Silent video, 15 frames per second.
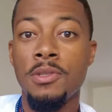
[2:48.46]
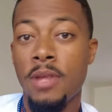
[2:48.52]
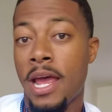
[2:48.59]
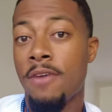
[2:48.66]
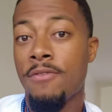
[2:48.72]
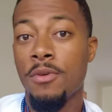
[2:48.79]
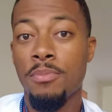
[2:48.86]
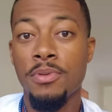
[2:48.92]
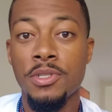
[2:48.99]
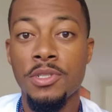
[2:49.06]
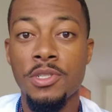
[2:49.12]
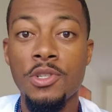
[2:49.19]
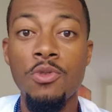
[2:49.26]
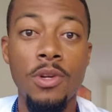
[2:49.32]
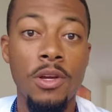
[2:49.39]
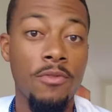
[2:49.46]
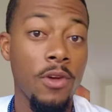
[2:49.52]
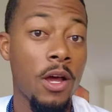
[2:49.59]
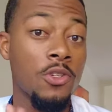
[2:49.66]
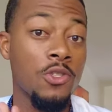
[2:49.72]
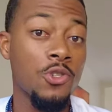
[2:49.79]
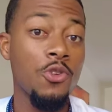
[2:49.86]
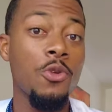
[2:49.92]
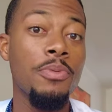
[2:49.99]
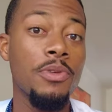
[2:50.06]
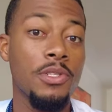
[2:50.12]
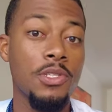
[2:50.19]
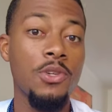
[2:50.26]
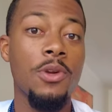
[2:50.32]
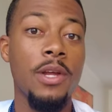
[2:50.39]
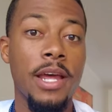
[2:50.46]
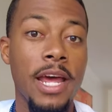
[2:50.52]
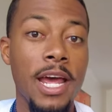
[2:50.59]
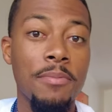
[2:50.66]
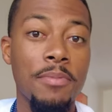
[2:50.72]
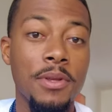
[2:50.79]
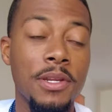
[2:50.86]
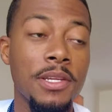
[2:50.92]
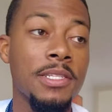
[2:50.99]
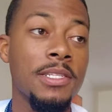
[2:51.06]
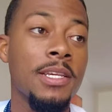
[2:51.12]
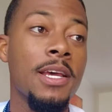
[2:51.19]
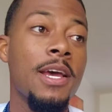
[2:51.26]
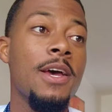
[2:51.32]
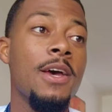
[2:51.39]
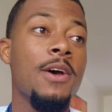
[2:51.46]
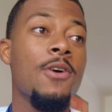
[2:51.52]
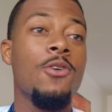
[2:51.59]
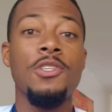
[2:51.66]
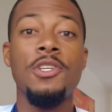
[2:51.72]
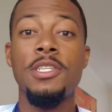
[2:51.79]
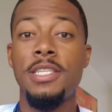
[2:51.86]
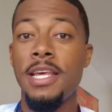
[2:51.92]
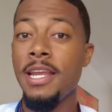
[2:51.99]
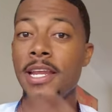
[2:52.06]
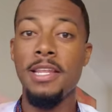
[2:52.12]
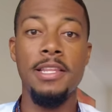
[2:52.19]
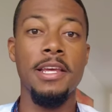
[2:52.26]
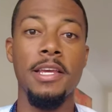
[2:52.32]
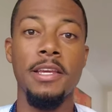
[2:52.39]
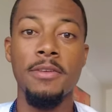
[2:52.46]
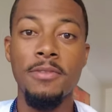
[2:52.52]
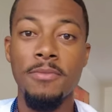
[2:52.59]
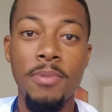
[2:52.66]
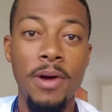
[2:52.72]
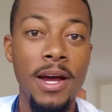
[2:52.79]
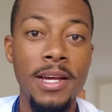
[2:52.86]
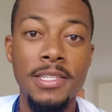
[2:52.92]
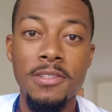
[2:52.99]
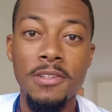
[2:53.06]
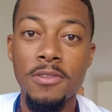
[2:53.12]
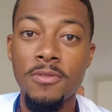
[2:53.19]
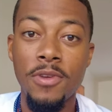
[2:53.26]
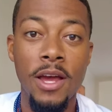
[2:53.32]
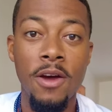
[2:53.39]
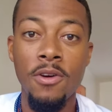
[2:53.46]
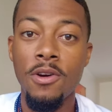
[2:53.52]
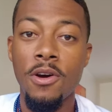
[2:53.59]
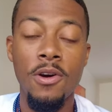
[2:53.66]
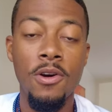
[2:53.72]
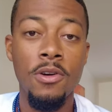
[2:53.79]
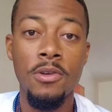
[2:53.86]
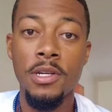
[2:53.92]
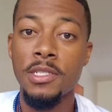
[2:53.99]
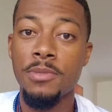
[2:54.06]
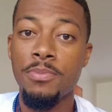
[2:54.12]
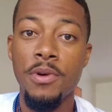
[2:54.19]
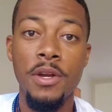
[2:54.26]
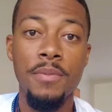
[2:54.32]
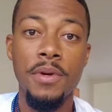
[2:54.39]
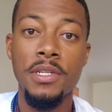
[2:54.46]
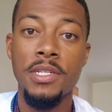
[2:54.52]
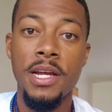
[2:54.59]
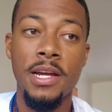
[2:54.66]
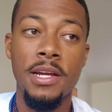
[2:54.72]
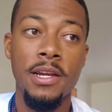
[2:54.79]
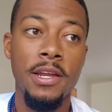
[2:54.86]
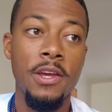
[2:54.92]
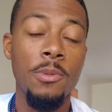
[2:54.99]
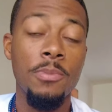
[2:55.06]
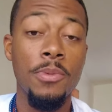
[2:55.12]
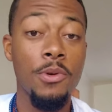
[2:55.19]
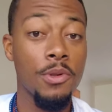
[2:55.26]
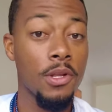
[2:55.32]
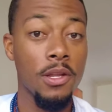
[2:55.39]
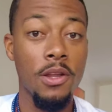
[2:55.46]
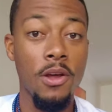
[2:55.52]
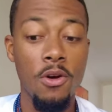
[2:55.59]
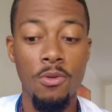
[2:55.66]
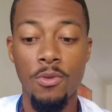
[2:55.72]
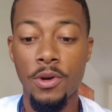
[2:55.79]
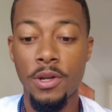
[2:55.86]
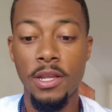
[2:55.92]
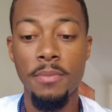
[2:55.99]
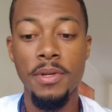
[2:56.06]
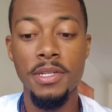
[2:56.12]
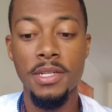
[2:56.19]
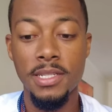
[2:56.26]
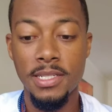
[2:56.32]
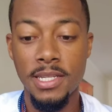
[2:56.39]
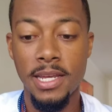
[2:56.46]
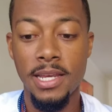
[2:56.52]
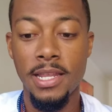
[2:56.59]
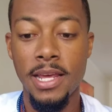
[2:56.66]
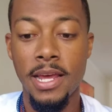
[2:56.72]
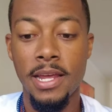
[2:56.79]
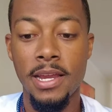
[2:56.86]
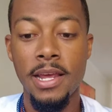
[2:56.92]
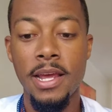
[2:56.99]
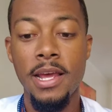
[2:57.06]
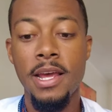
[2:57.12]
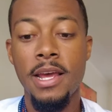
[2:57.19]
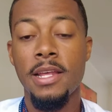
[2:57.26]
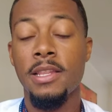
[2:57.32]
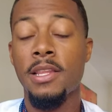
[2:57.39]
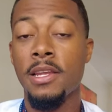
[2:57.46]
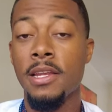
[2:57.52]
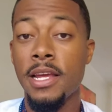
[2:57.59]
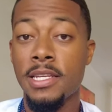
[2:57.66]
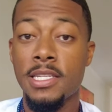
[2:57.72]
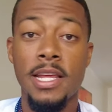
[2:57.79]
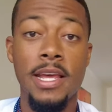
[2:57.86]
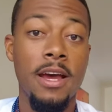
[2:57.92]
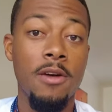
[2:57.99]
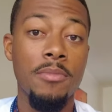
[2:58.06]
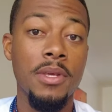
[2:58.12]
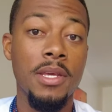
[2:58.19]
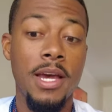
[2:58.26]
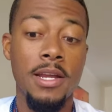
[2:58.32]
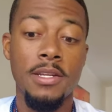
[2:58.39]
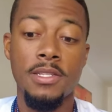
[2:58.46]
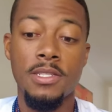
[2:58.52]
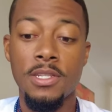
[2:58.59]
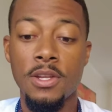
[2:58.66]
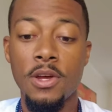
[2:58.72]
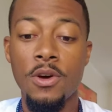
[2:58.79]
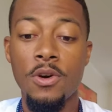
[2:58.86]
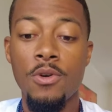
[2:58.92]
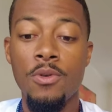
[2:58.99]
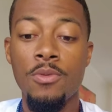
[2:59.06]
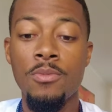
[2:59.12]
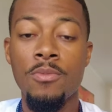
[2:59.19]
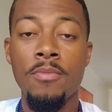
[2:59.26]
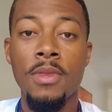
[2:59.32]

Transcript: have a true pursuit of happiness or just anything positive. Alcohol is pretty much not going to help you in the long run. Let me just say that. The next day I'll be kind of slow